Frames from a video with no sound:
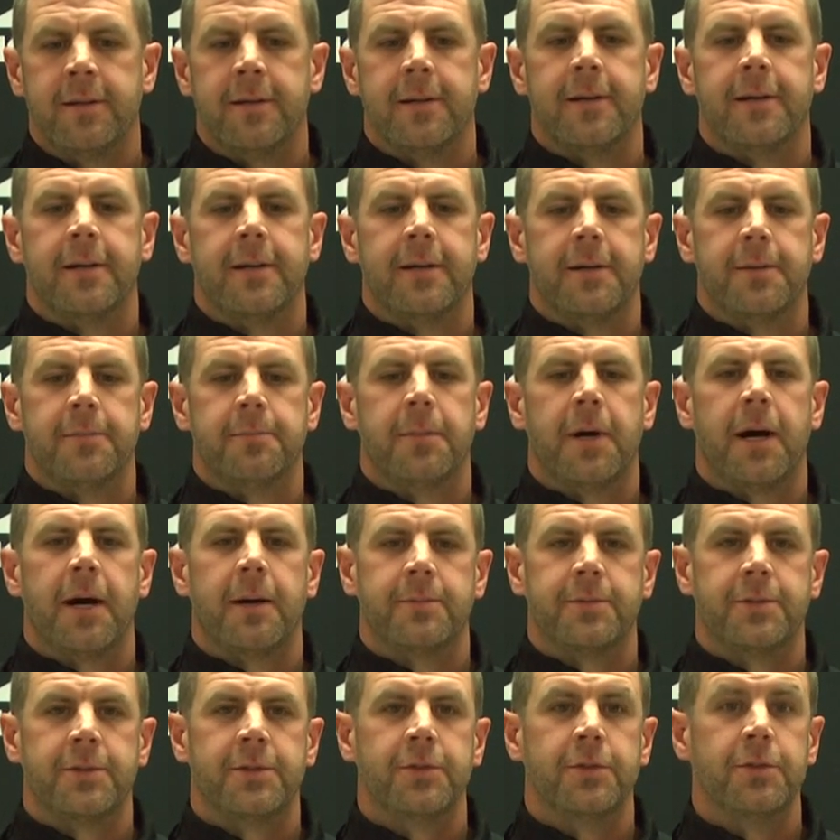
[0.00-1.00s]

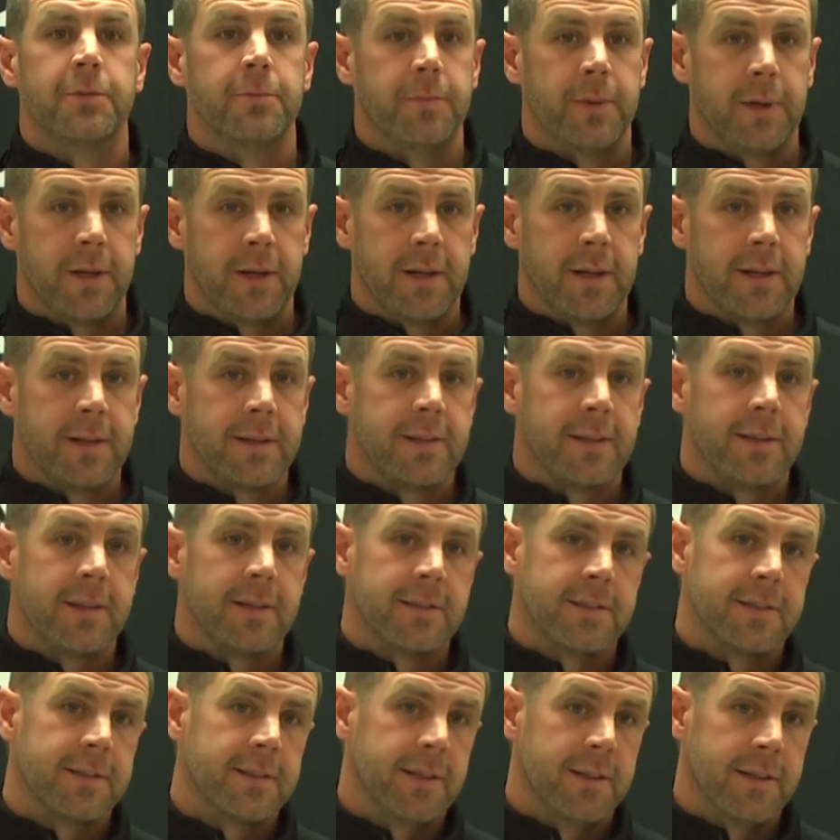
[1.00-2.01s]
Bob Shute being at
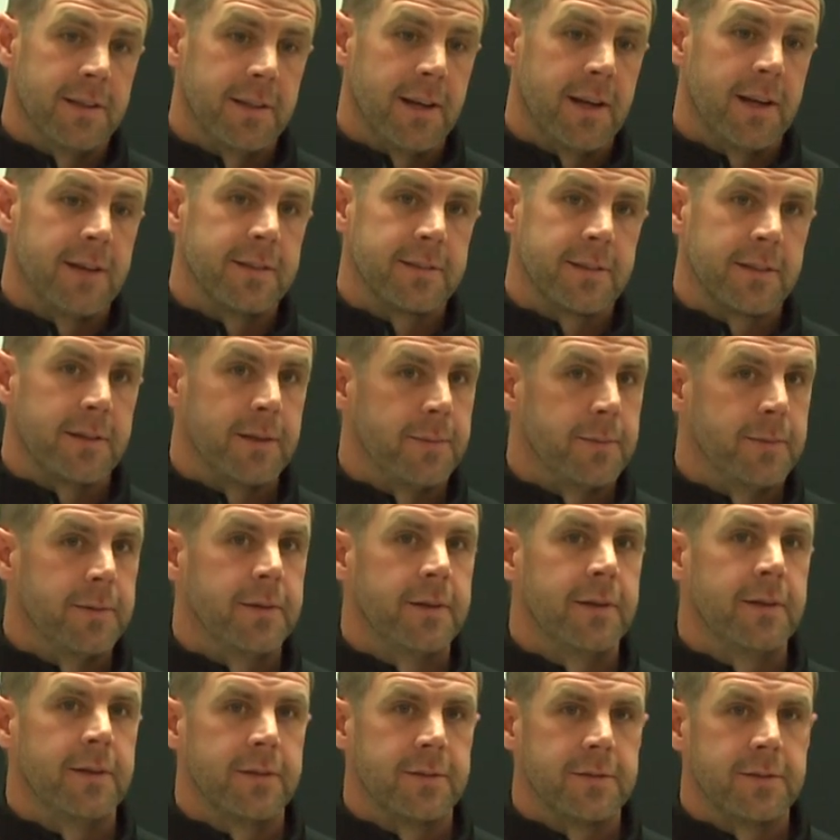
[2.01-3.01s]
Tennessee the last couple of
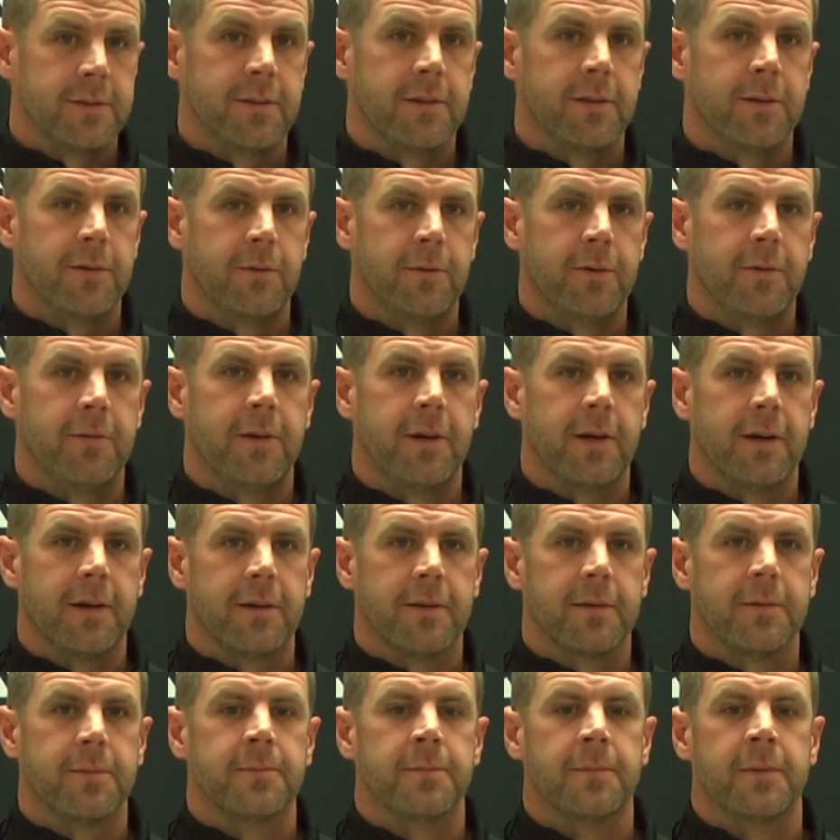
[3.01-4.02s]
years. You know, we've
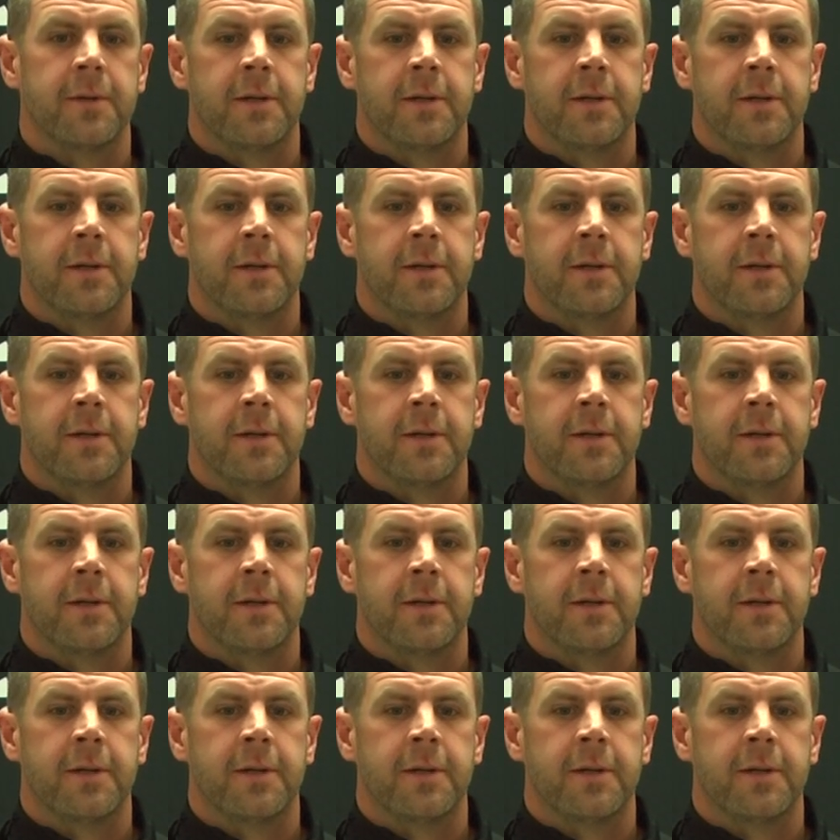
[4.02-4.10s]
got